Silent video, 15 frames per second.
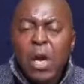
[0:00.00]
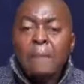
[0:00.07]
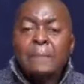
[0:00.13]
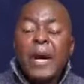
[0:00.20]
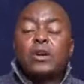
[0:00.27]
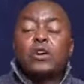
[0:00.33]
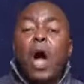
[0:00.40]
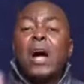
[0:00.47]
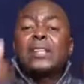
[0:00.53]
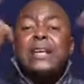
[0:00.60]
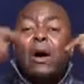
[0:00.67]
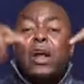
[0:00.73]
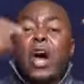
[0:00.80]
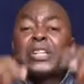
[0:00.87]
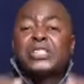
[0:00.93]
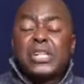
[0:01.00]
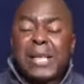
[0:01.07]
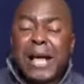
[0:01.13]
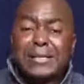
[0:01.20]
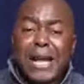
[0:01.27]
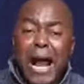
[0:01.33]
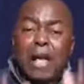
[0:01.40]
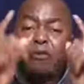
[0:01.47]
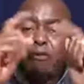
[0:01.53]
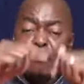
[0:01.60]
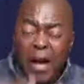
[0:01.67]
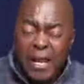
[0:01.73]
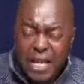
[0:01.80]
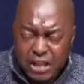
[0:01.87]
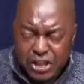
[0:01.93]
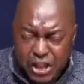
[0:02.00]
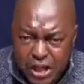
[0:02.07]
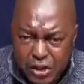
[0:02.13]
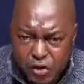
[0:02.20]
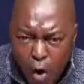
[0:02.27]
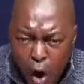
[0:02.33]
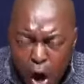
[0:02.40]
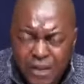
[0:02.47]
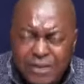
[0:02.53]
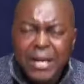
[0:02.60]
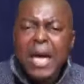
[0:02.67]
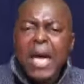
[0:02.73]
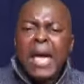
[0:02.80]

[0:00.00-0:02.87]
because our Lord Jesus Christ finished his course.